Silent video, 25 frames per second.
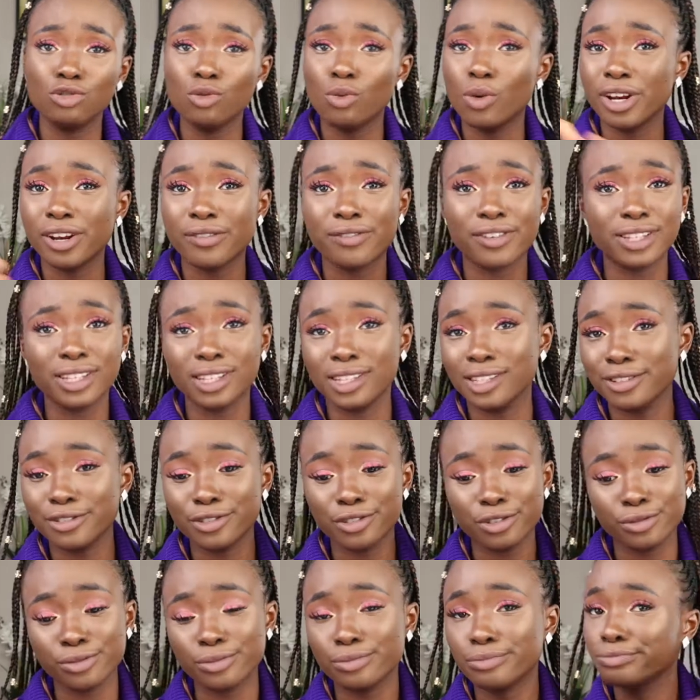do whatever they need
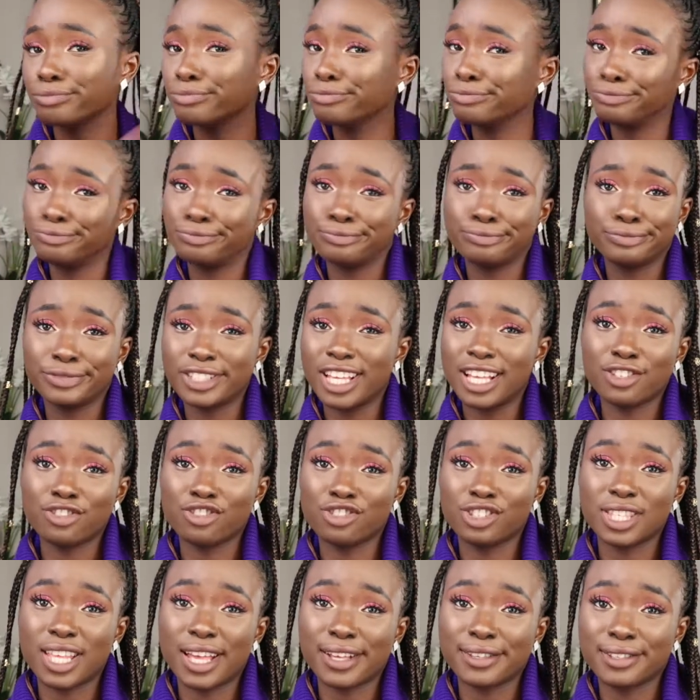to do. That's
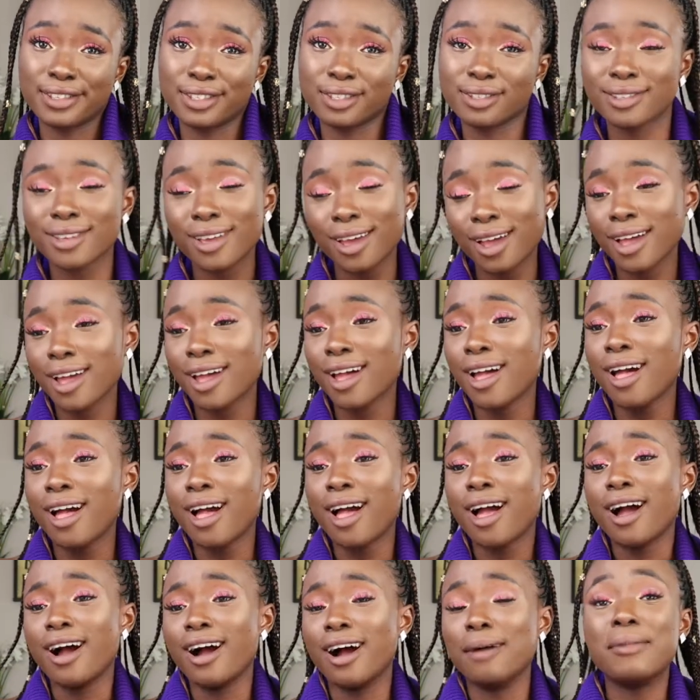just taxes
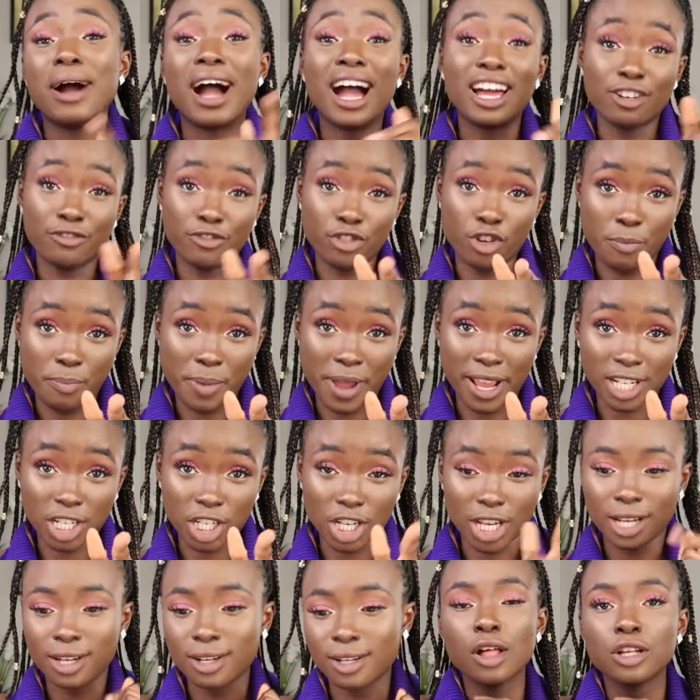out of your
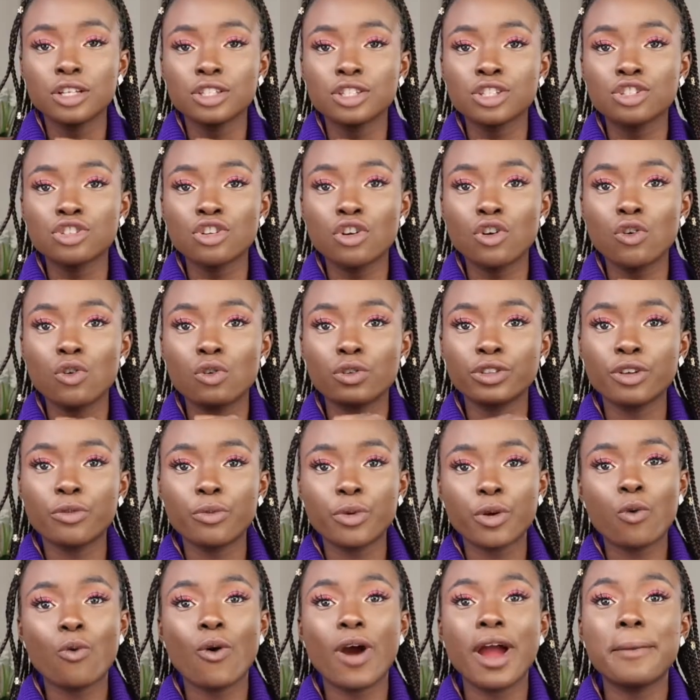paycheck. So the
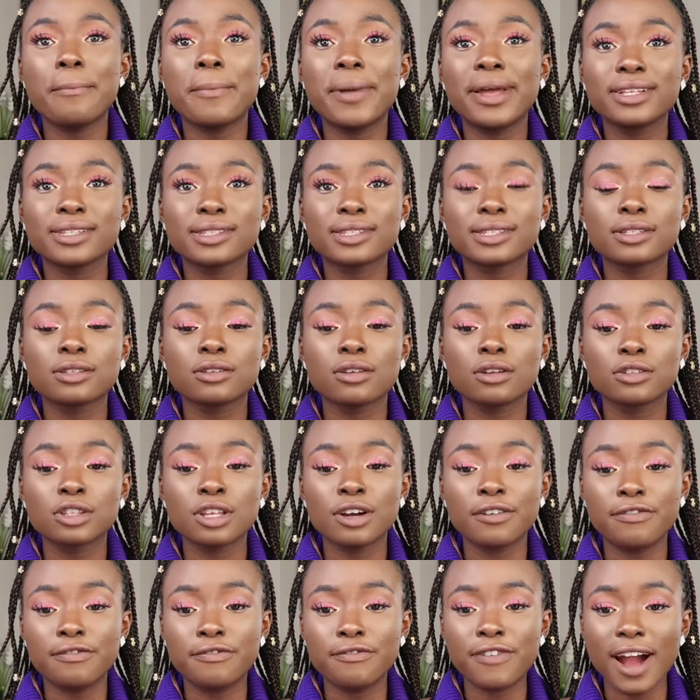requirements
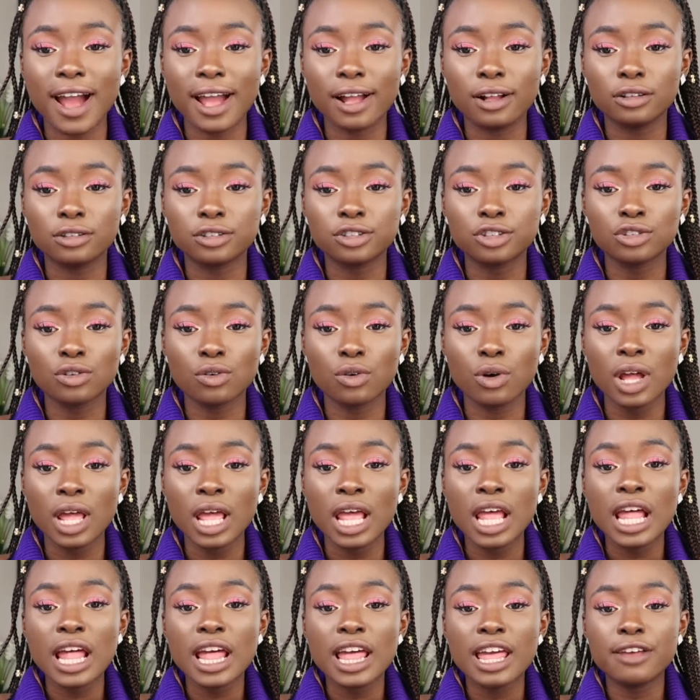to file. So
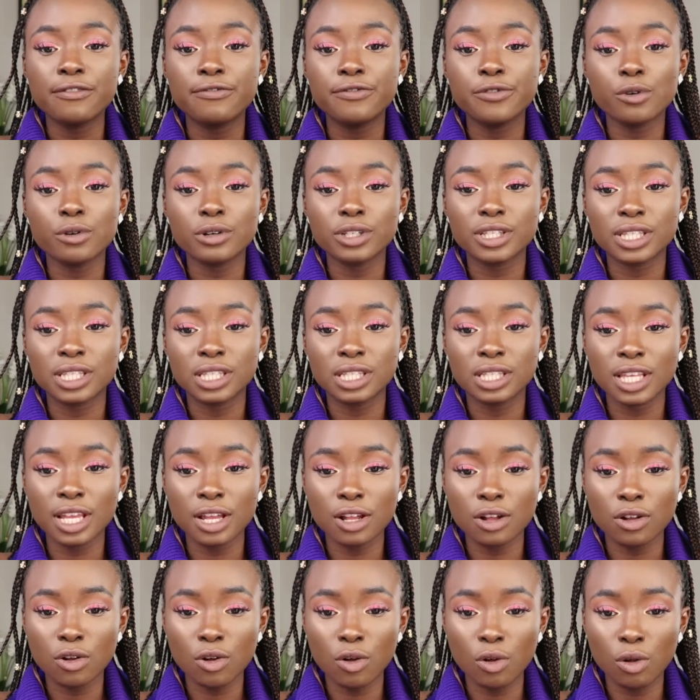if you're
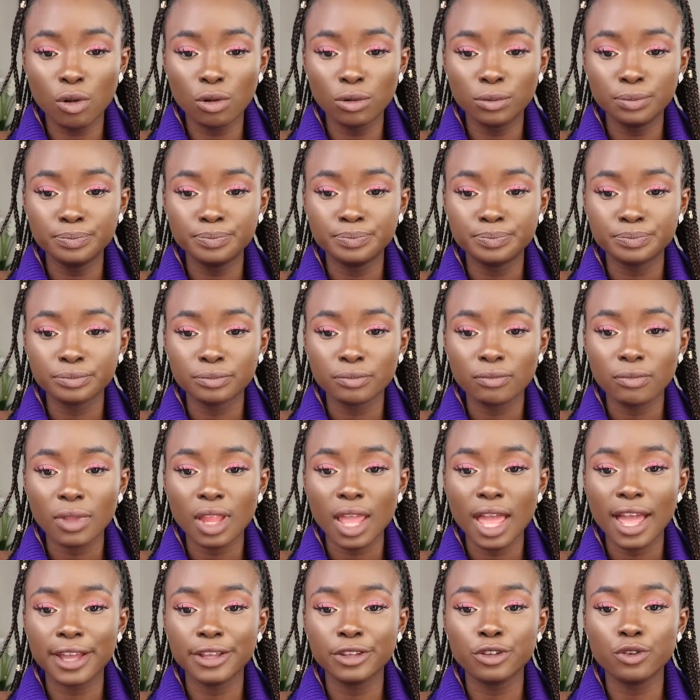single
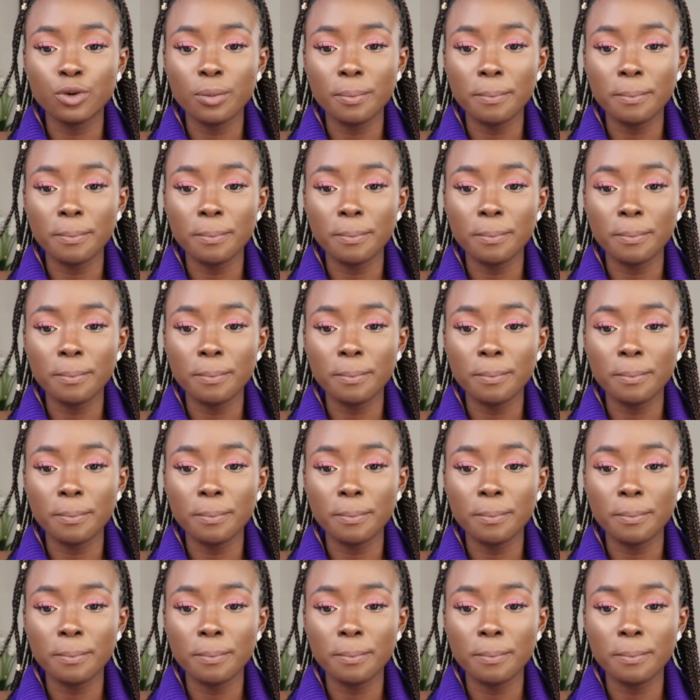and